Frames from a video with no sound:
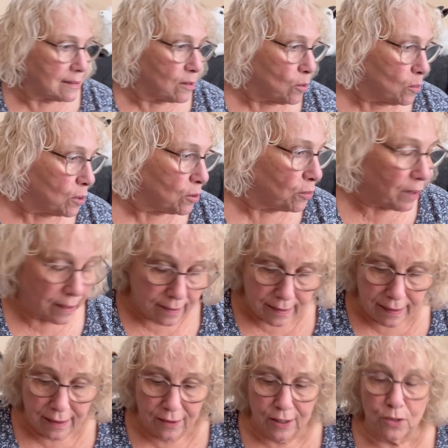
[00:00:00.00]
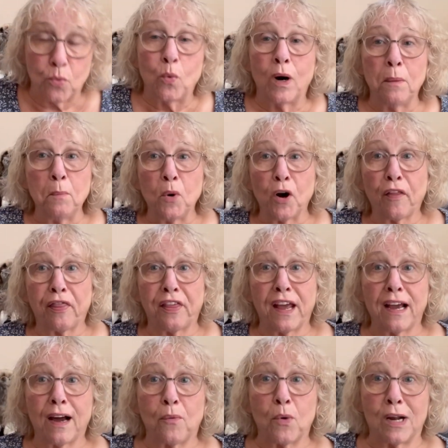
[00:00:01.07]
going crazy. There is one more
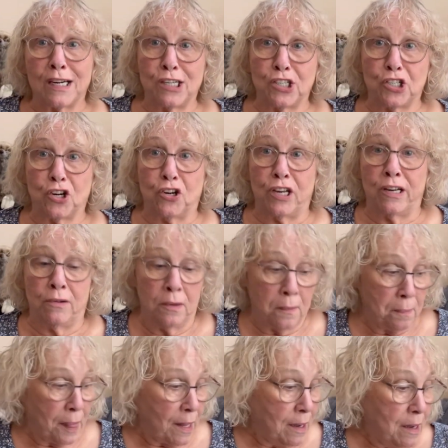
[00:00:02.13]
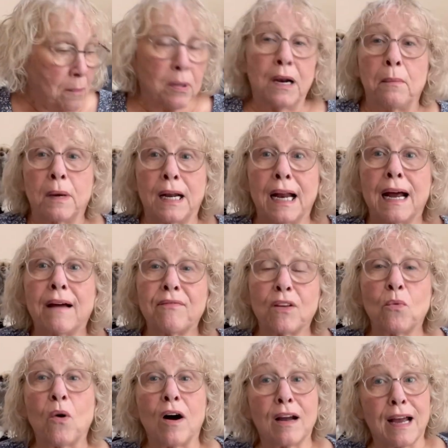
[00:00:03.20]
thing I want to show you, but I'm going to have to
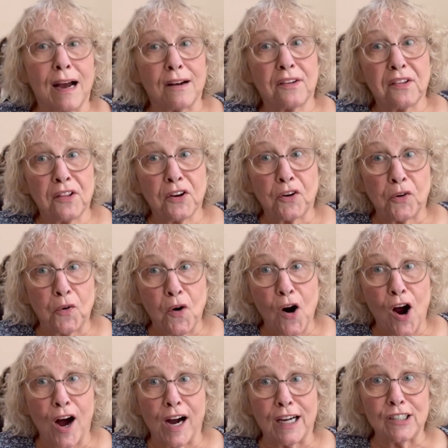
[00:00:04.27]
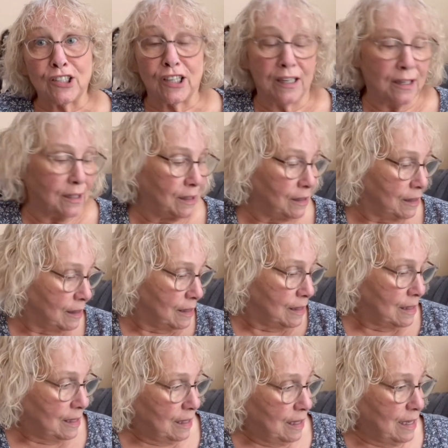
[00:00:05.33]
walk out to the garage.
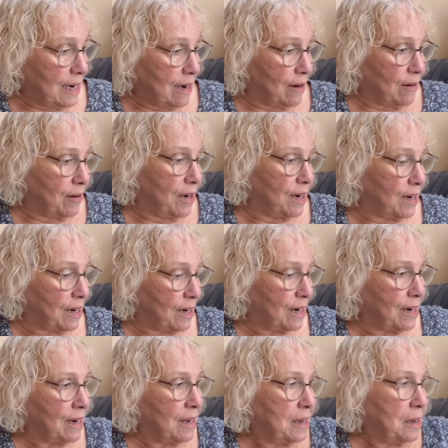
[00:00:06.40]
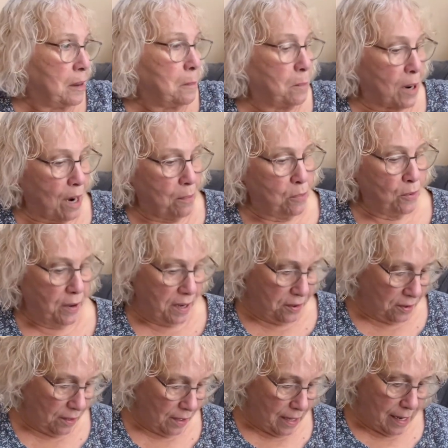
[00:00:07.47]
Now, Bob
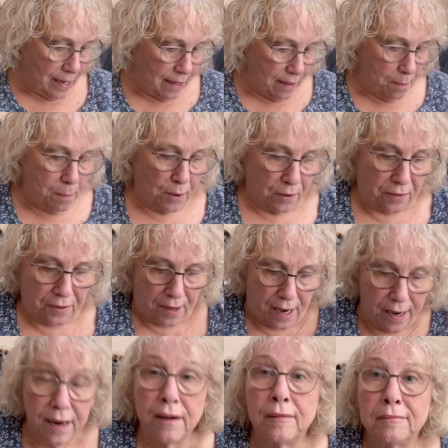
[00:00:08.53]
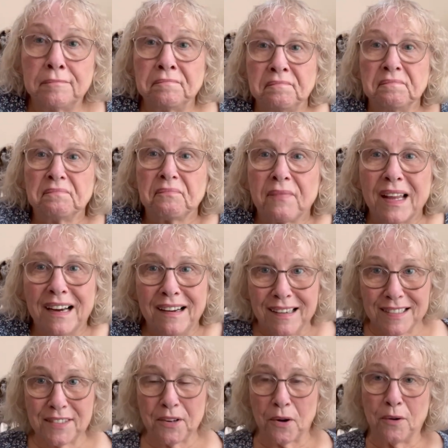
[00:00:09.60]
recently had a birthday.
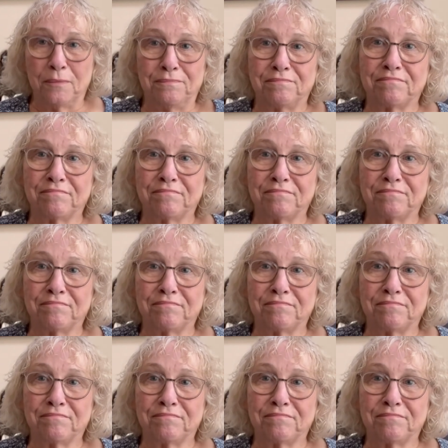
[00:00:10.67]
So,